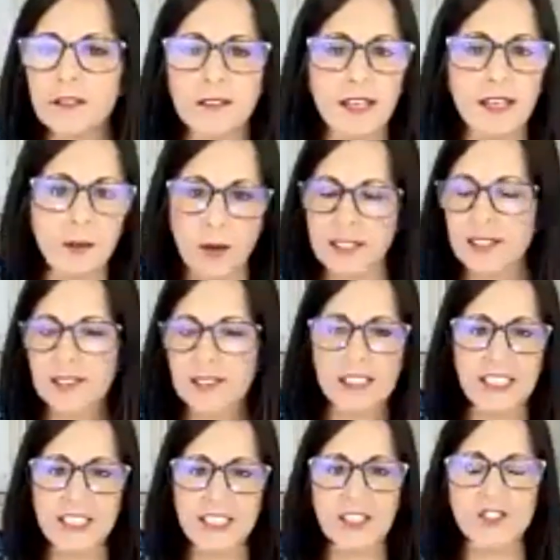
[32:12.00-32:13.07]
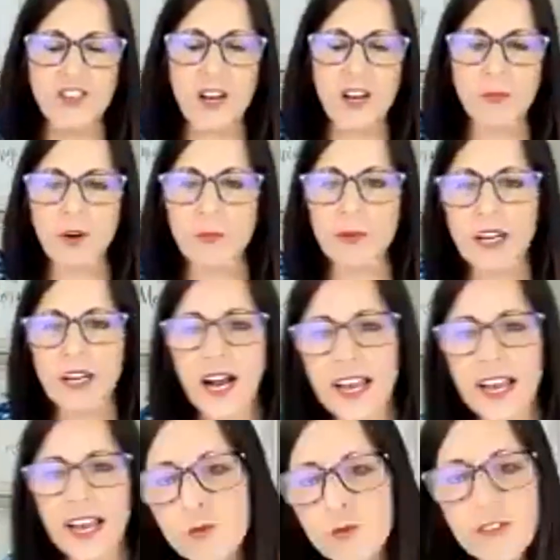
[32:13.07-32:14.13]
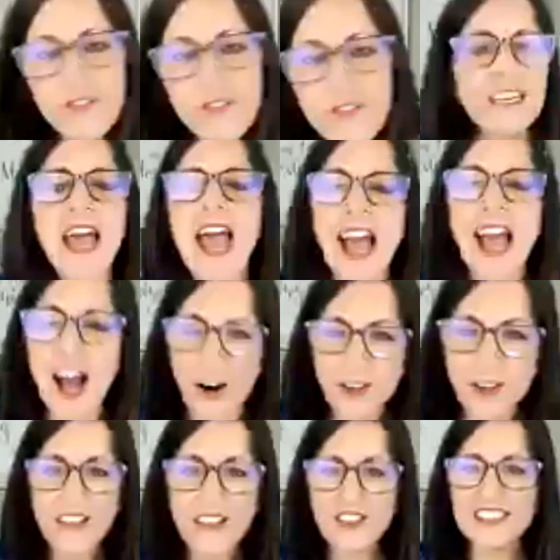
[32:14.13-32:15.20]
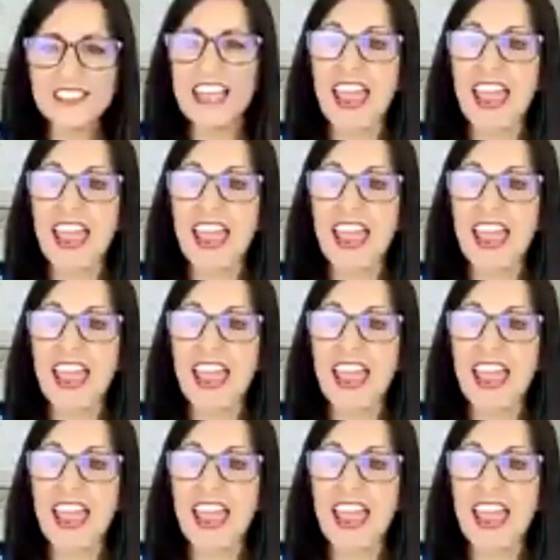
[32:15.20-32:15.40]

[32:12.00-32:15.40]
anyways, details are not important, but I had driven it out of this